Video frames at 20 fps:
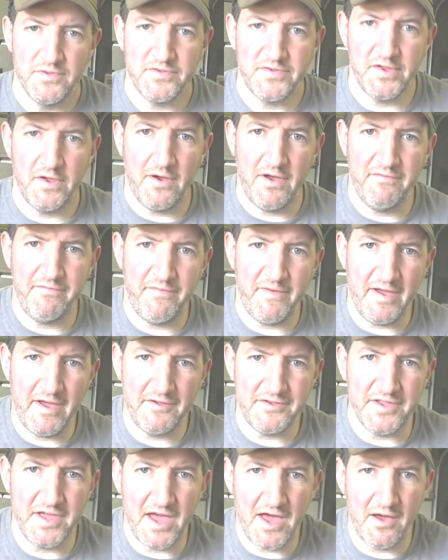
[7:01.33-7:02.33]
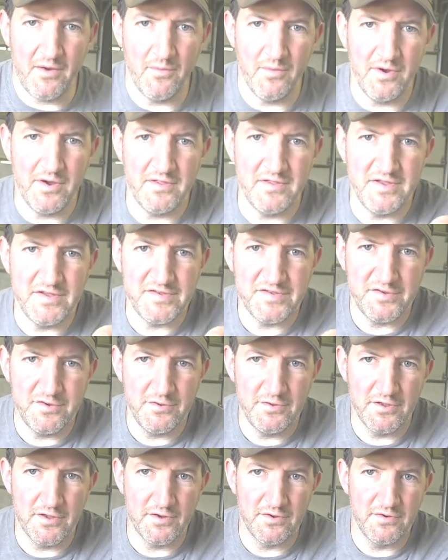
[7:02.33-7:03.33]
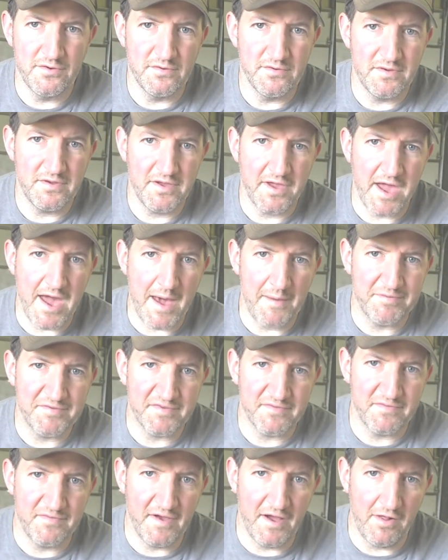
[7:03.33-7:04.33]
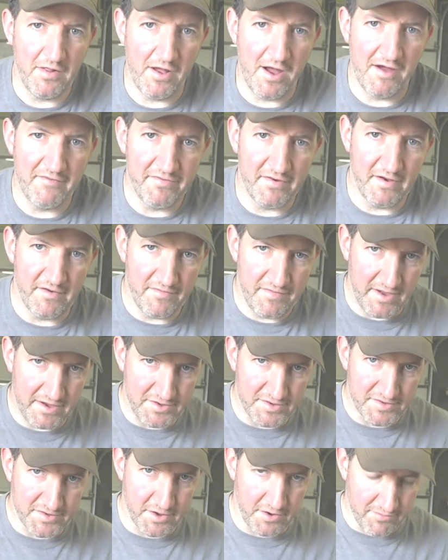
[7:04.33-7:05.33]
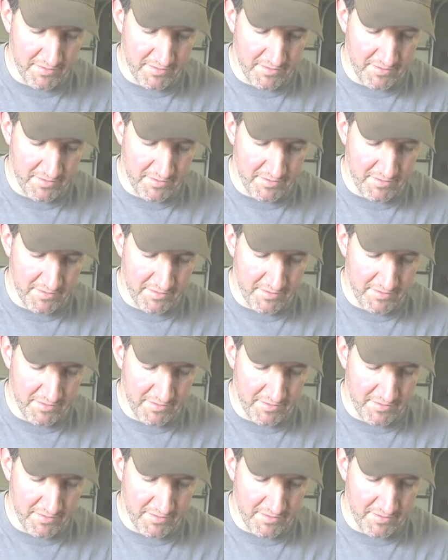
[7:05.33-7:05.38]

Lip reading: So I found out where these two little caps fell off of. They just